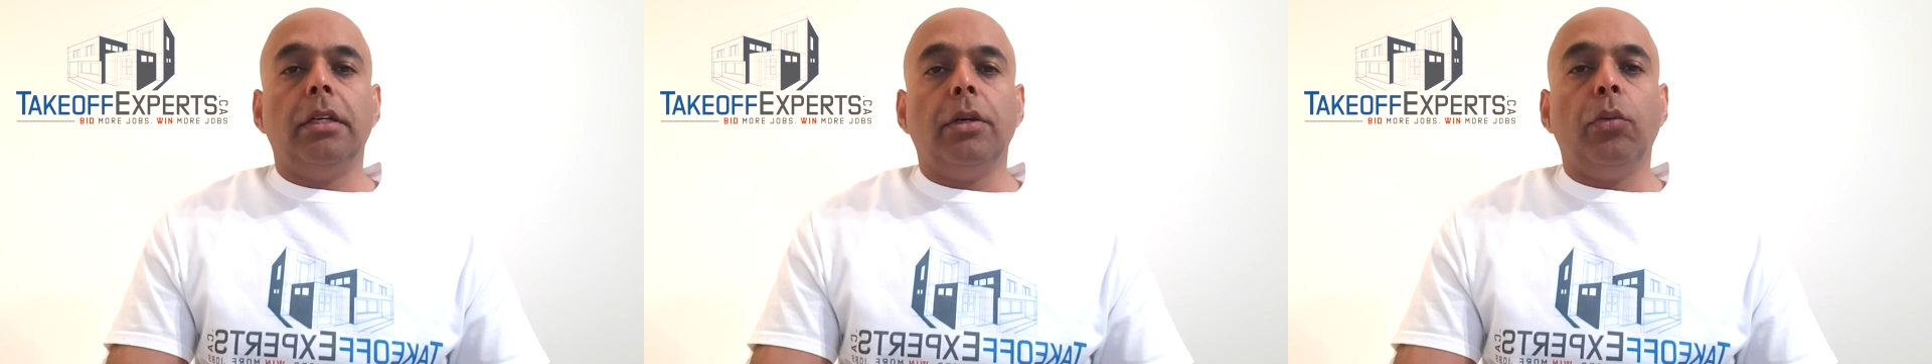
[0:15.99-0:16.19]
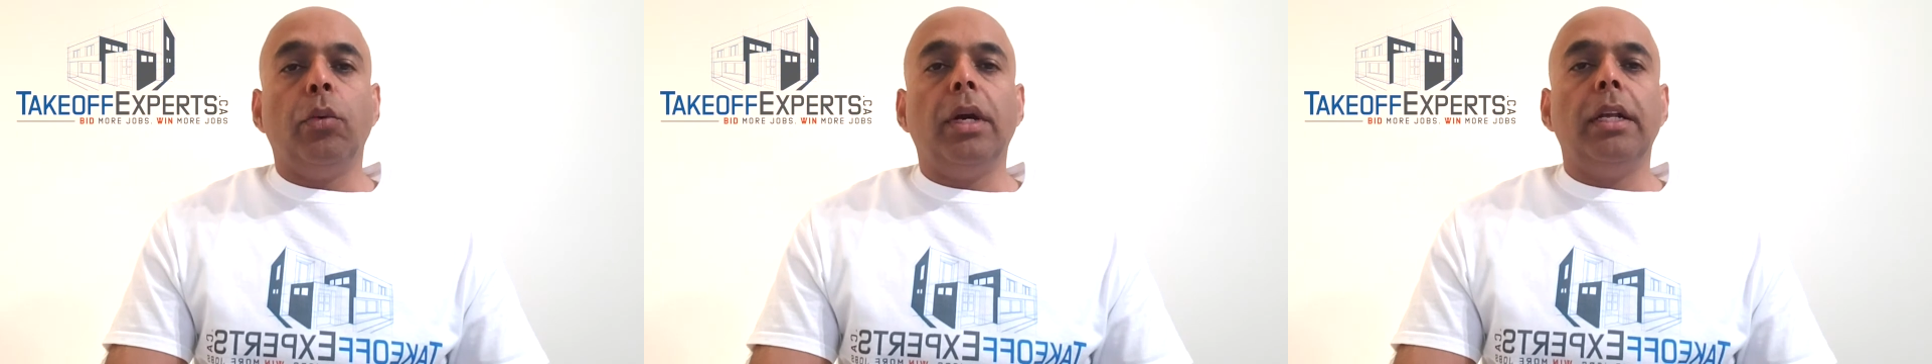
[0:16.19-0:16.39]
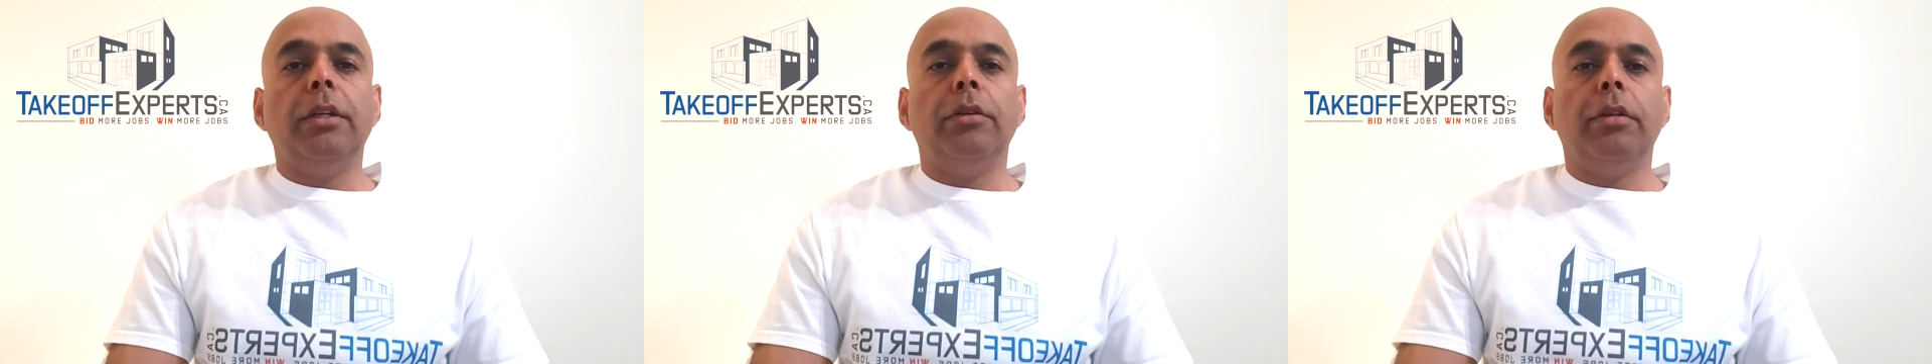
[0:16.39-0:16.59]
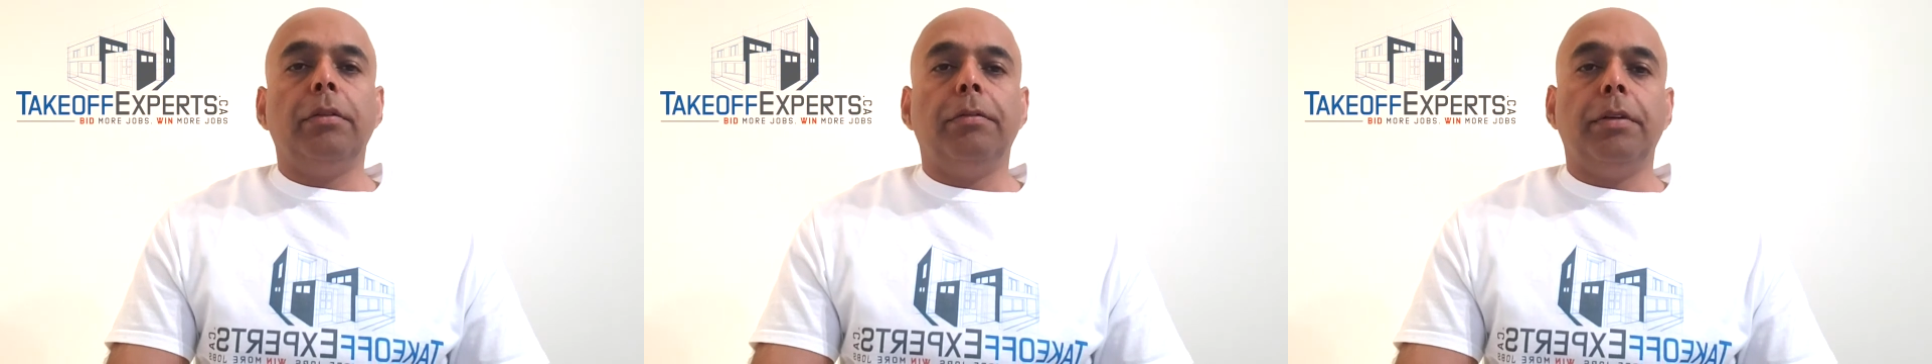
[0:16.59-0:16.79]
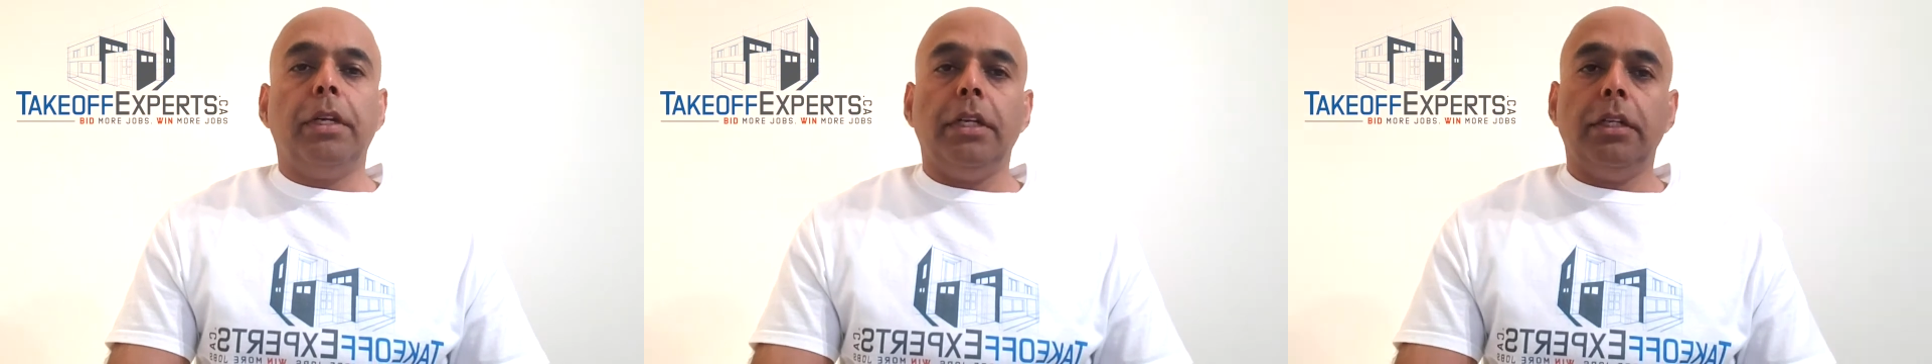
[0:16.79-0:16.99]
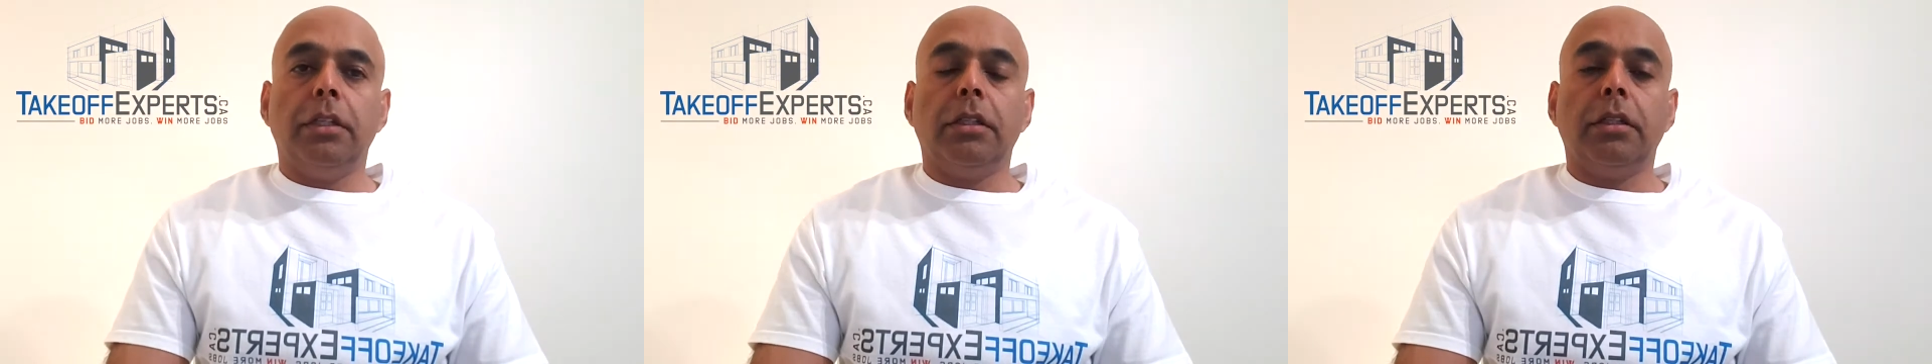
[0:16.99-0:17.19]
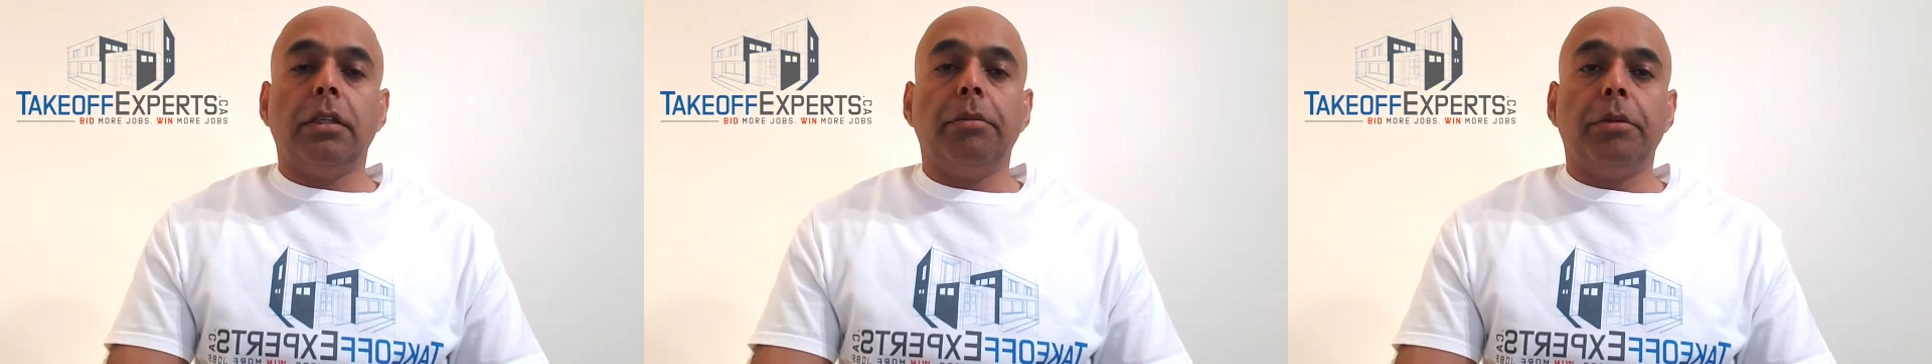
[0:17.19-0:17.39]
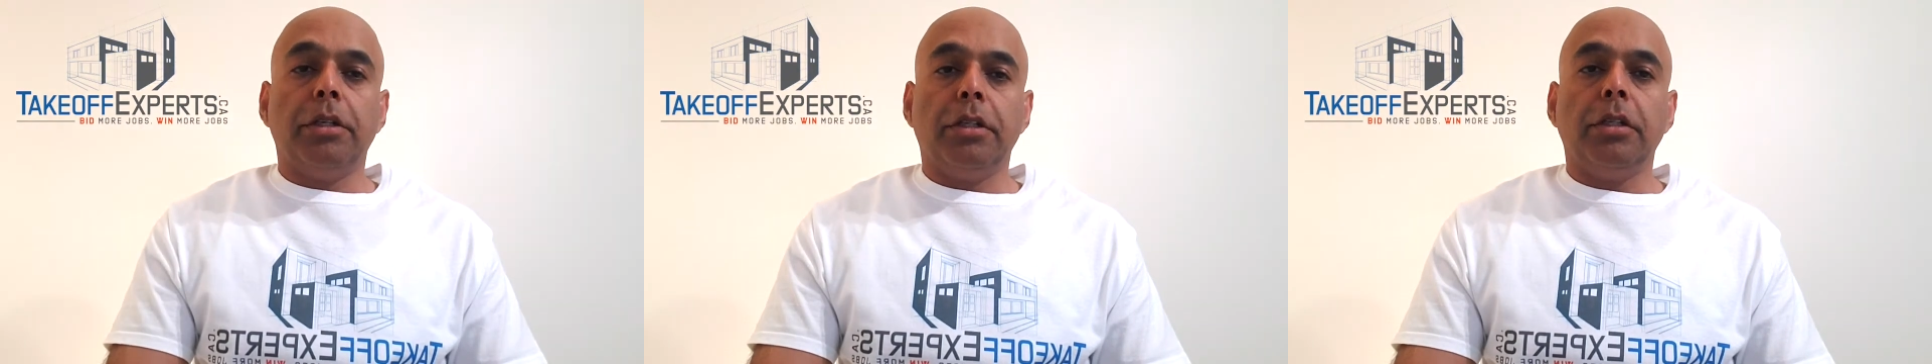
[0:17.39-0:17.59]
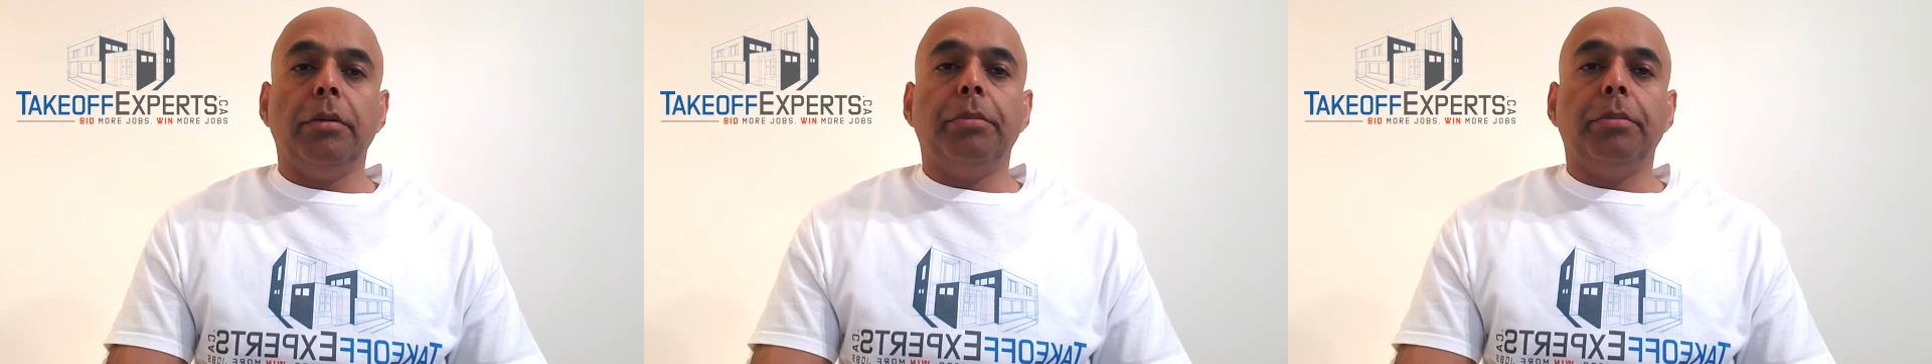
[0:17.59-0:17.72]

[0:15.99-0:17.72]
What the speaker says: while doing various commercial